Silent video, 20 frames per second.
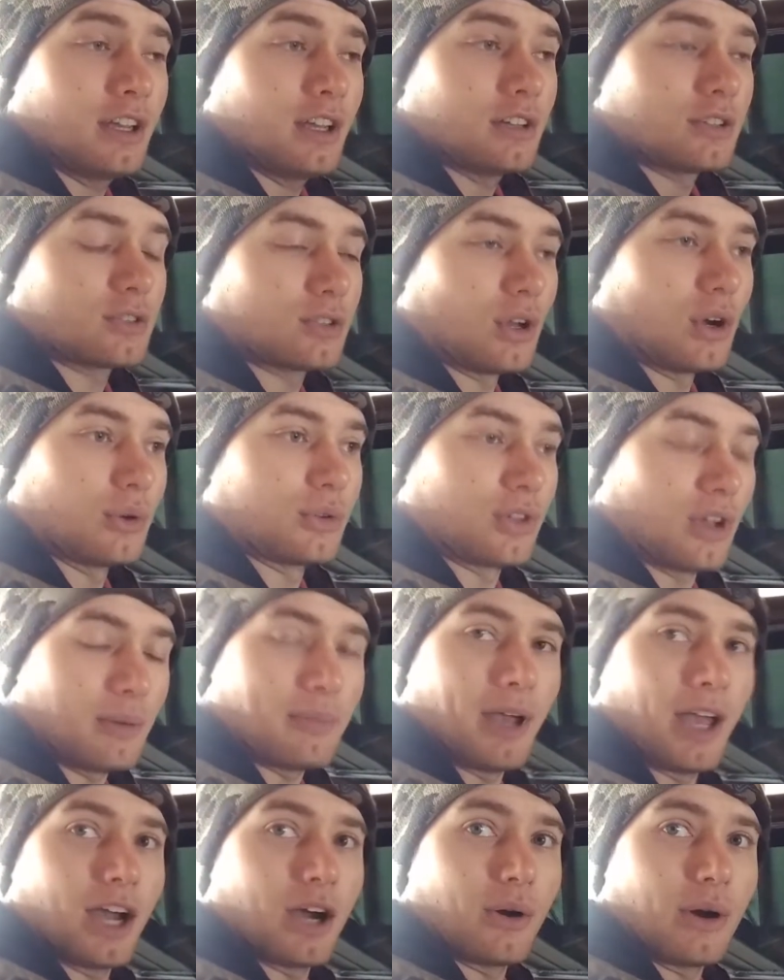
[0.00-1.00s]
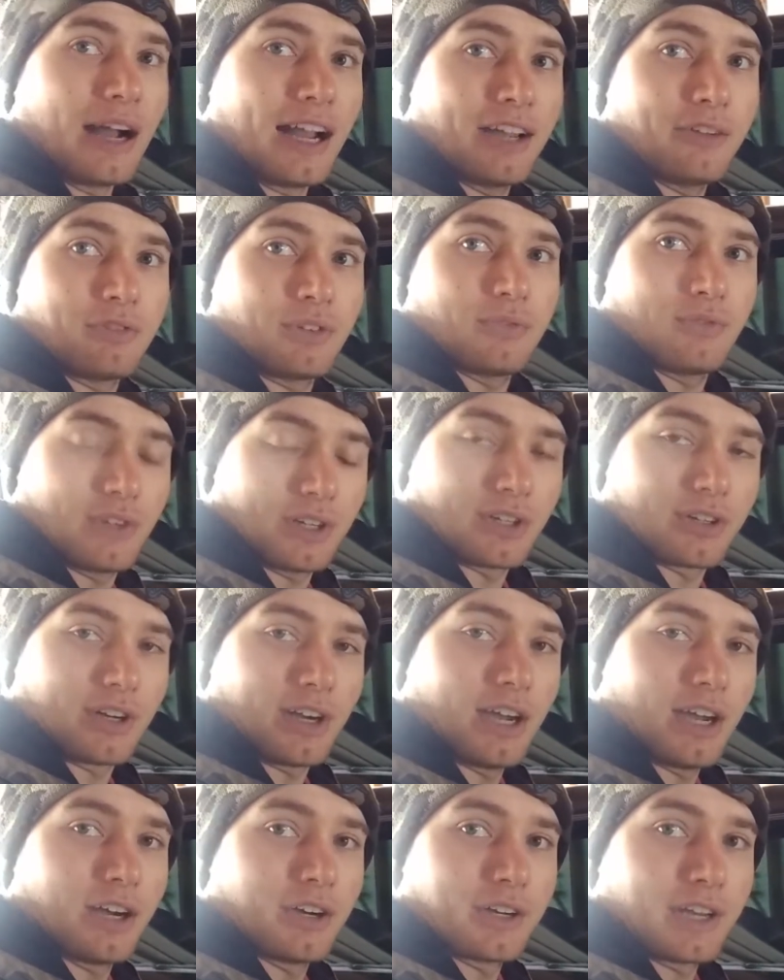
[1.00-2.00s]
so somehow I have to figure
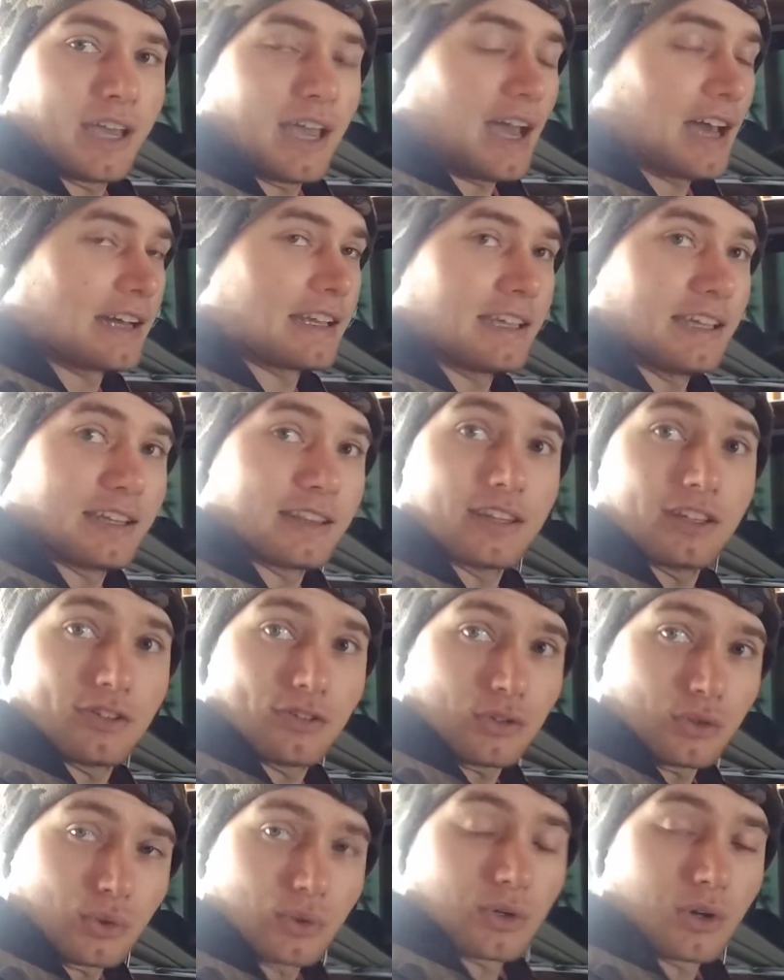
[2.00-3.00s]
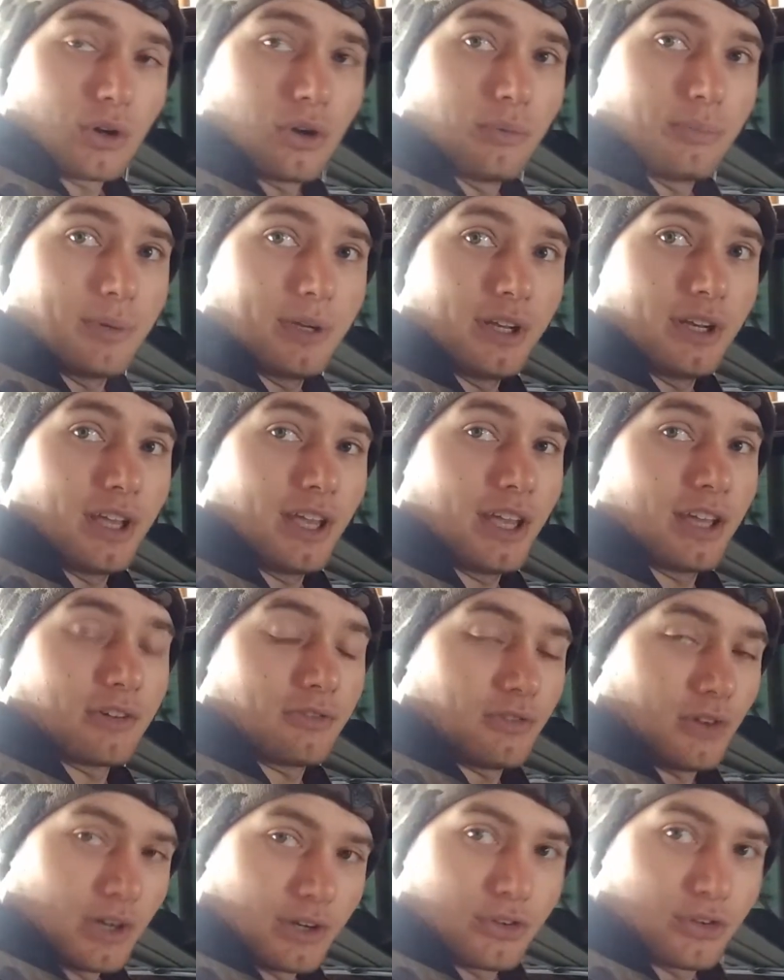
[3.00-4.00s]
out how to get this door open and
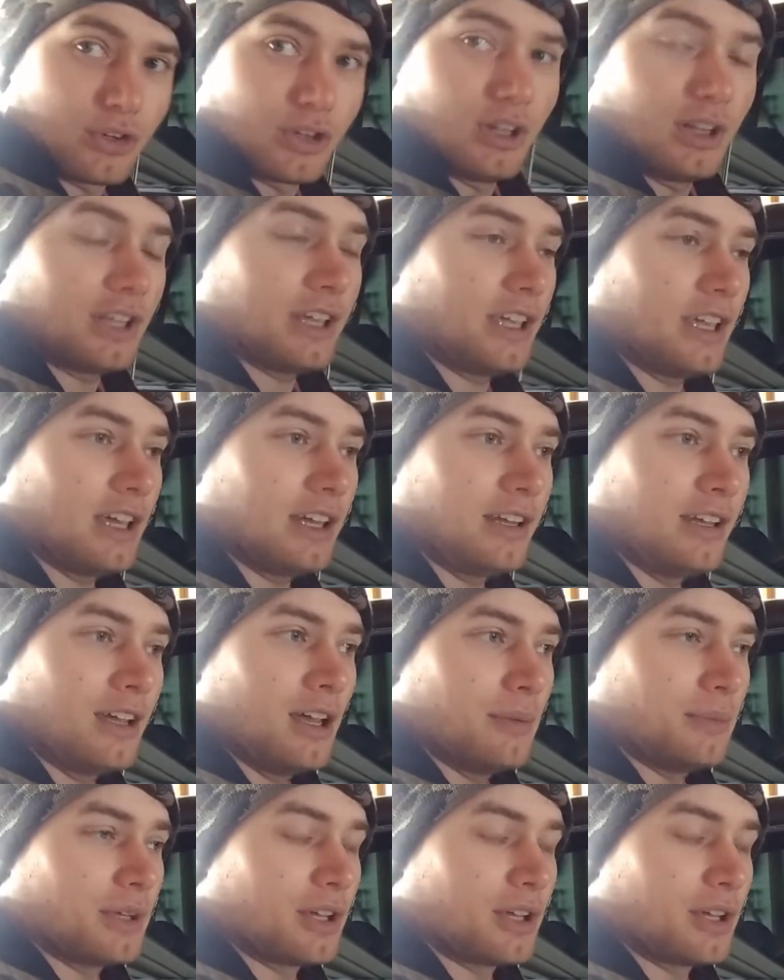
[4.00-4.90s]
functional again,